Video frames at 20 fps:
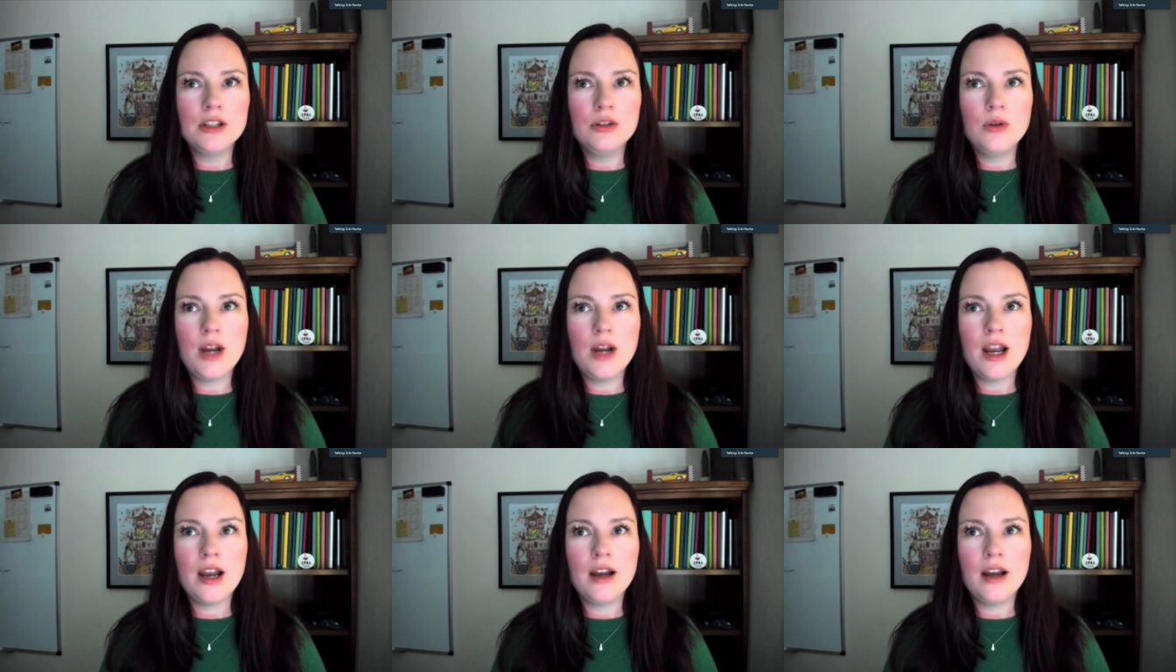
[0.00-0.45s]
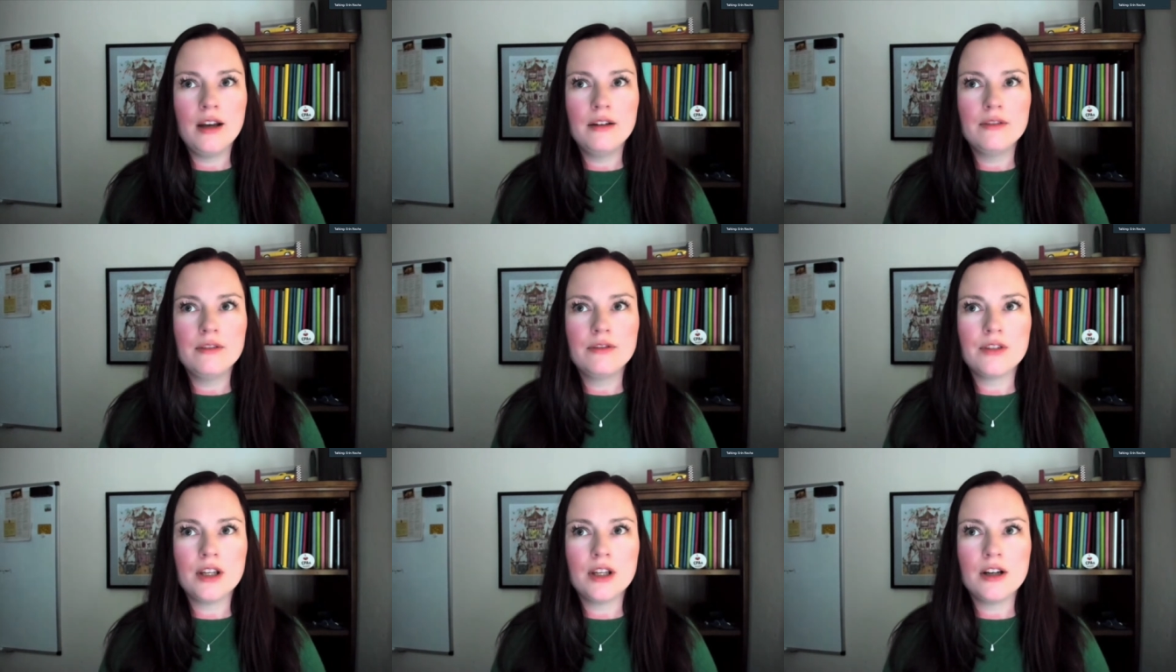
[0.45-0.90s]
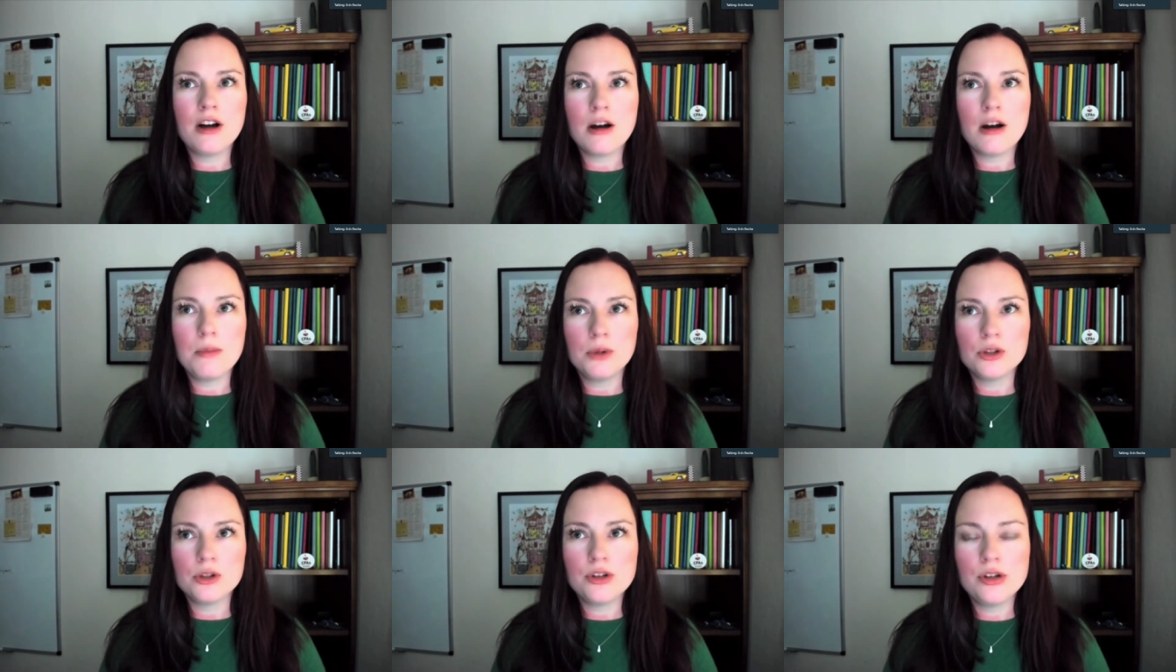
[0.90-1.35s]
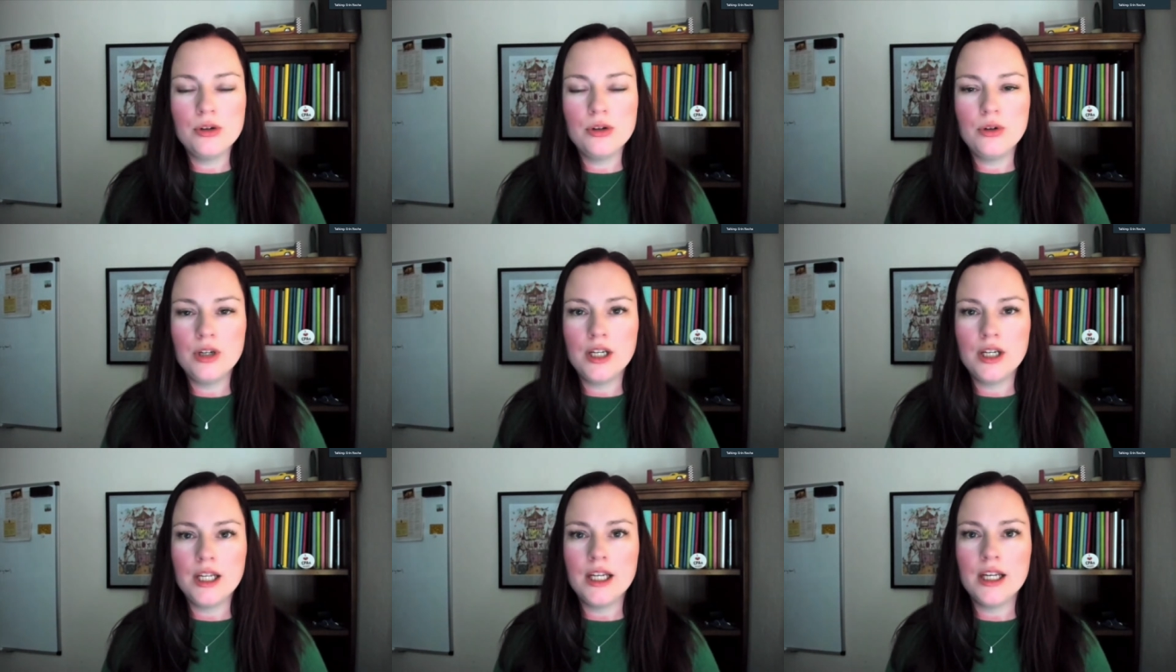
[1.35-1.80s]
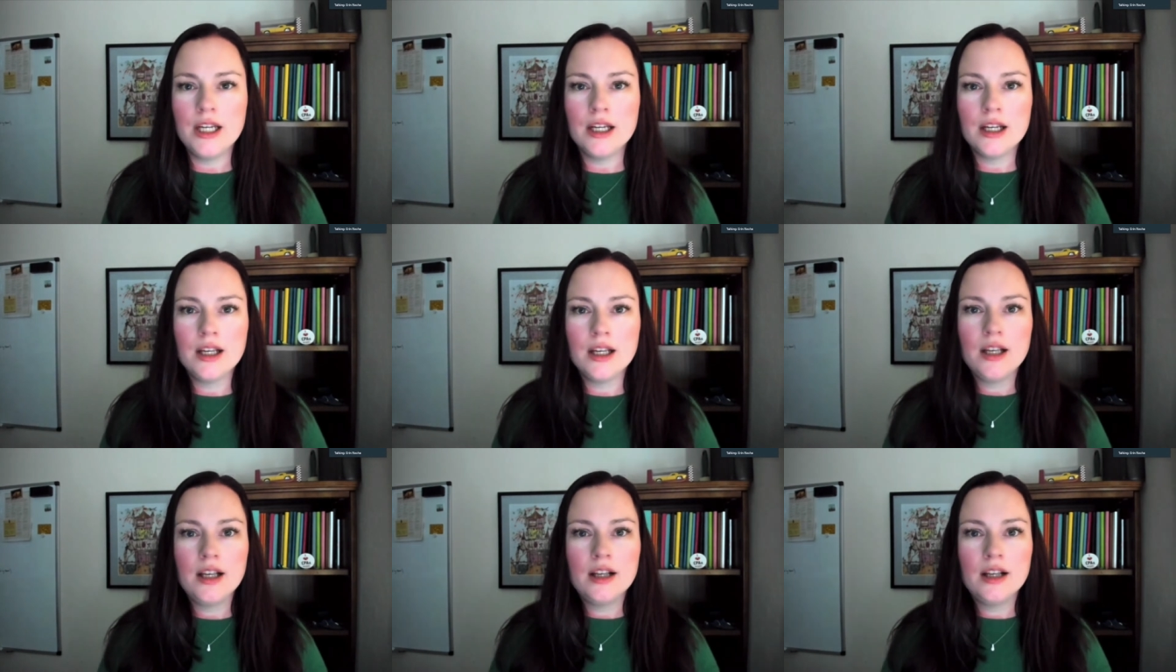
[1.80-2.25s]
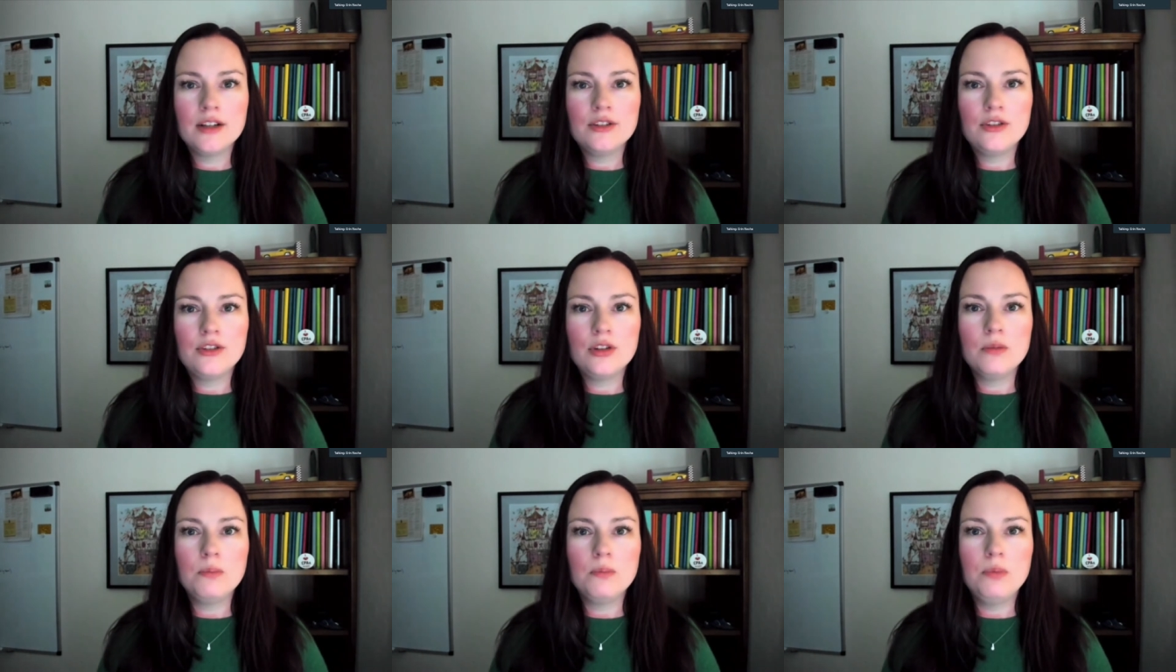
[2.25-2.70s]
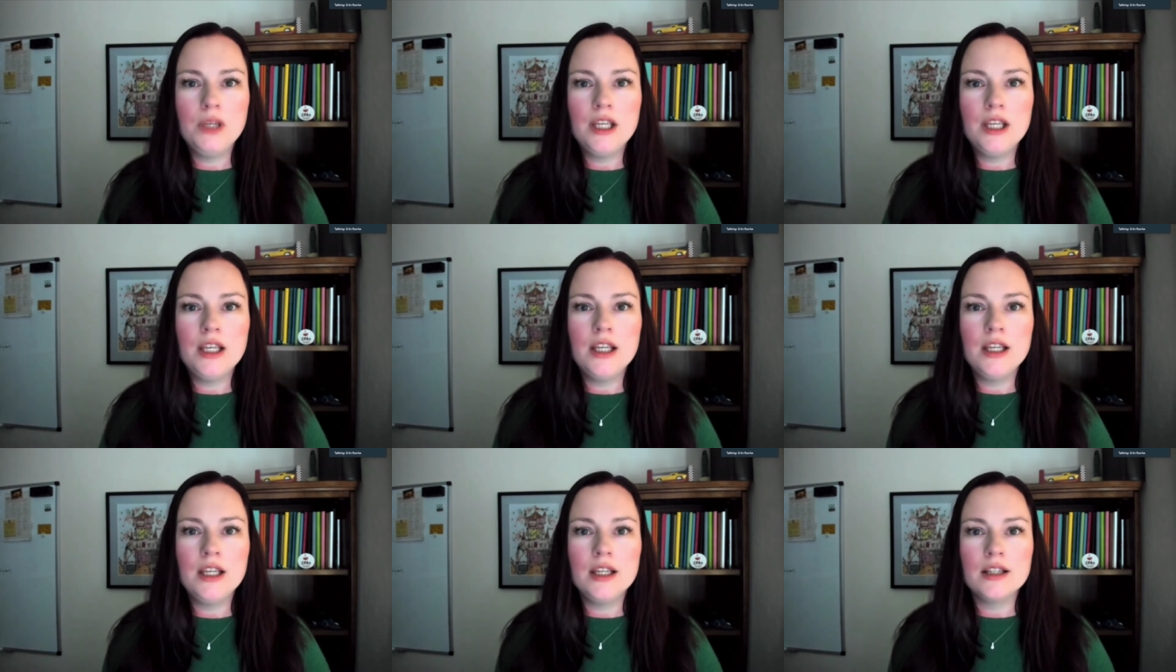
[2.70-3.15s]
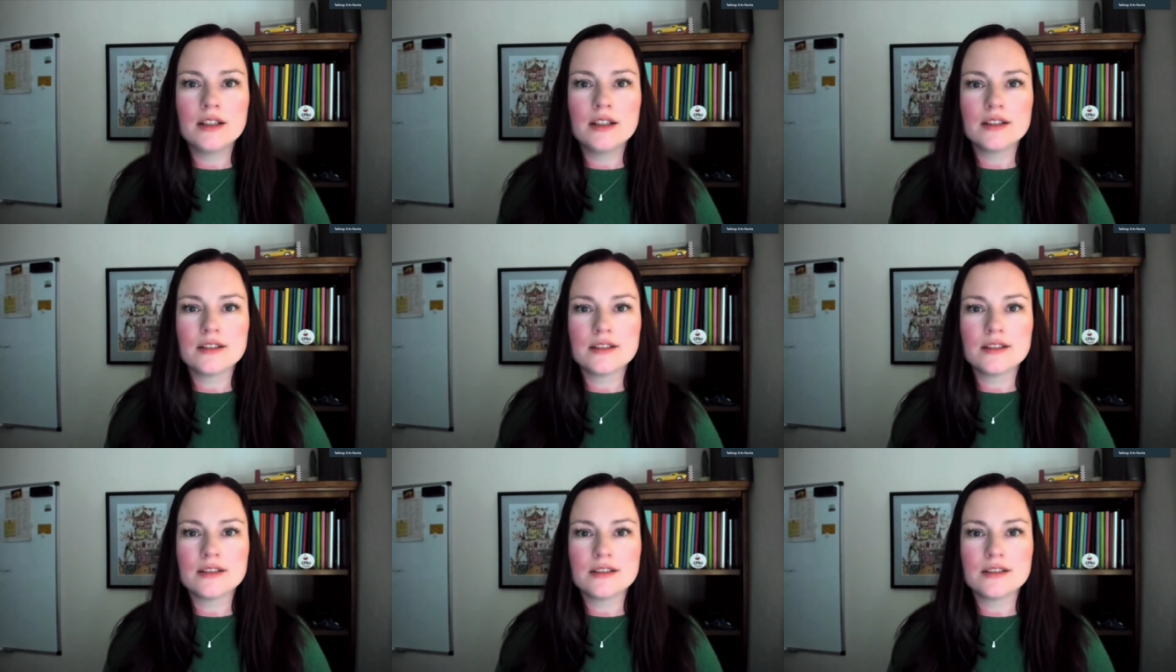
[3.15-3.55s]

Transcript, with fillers: you have an opportunity to be